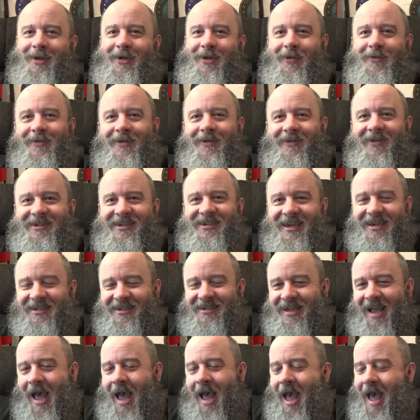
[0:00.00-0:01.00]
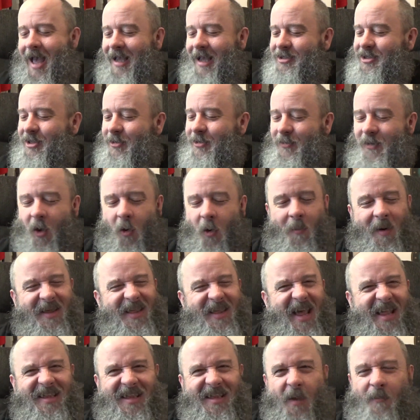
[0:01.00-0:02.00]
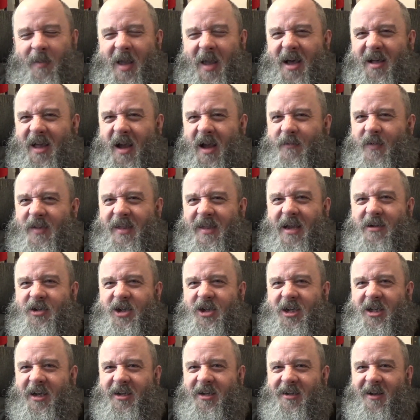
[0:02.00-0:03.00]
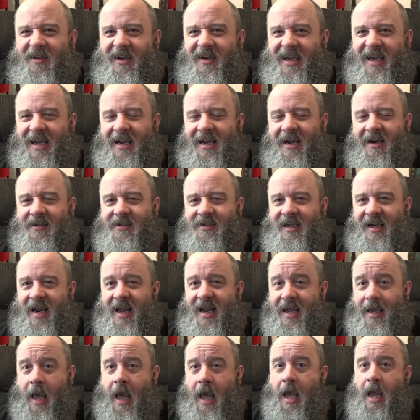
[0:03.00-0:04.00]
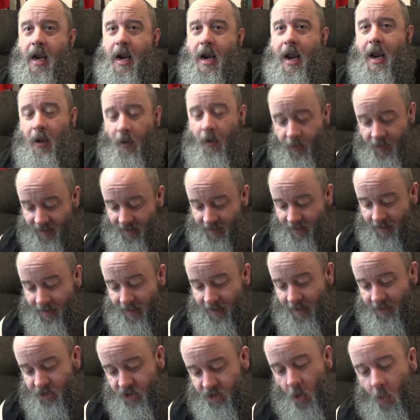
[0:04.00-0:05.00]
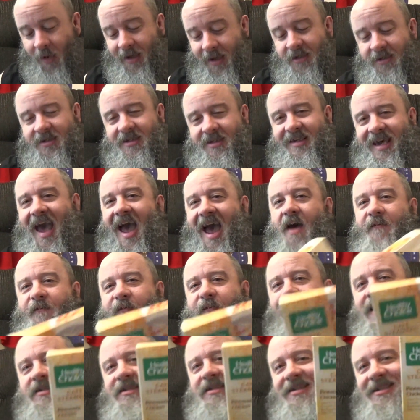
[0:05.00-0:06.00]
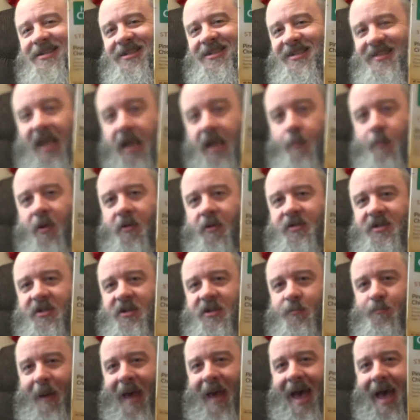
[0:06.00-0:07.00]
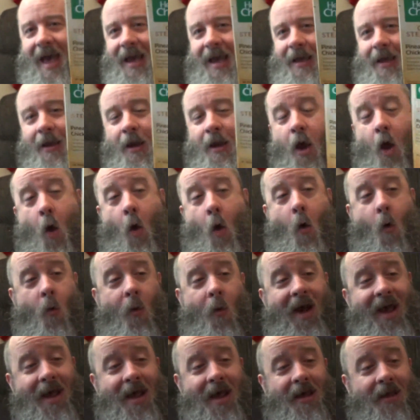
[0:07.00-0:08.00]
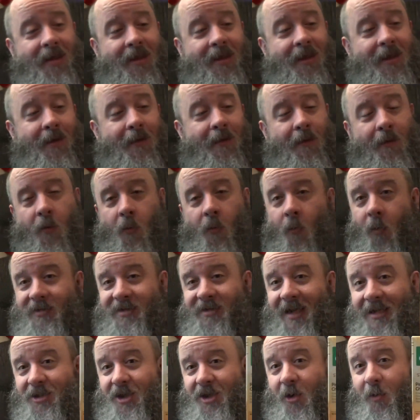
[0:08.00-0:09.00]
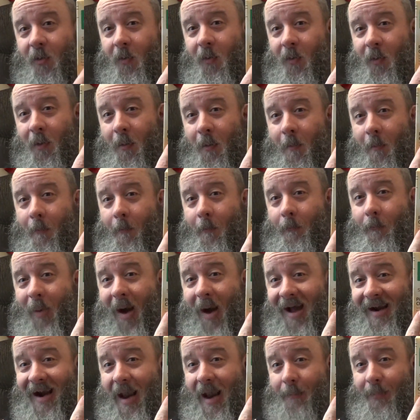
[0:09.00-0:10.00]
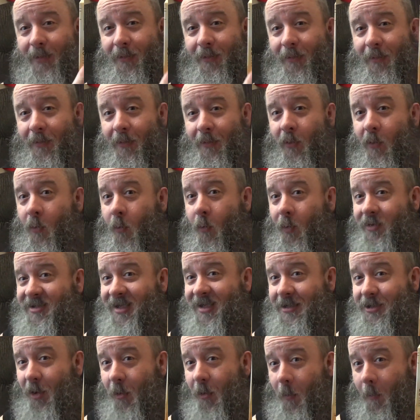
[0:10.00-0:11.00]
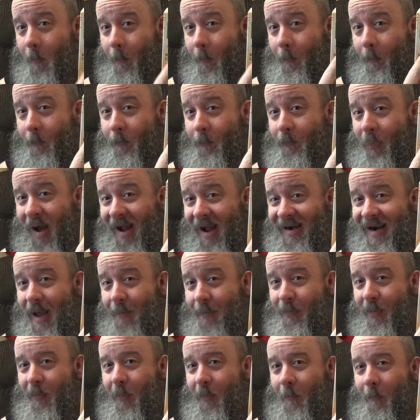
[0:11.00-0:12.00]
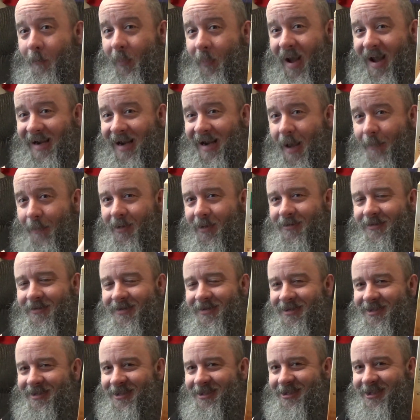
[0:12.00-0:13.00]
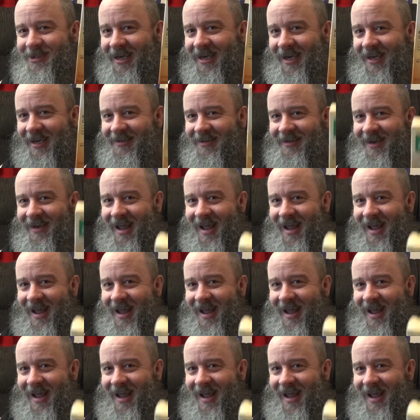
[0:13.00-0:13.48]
Couldn't resist. As you know by that thumbnail, everything else you clicked on to get here today, Healthy Choice Cafe Steamers is back with. What's that, Joe? What's that, Joe? Pineapple, pineapple, chicken.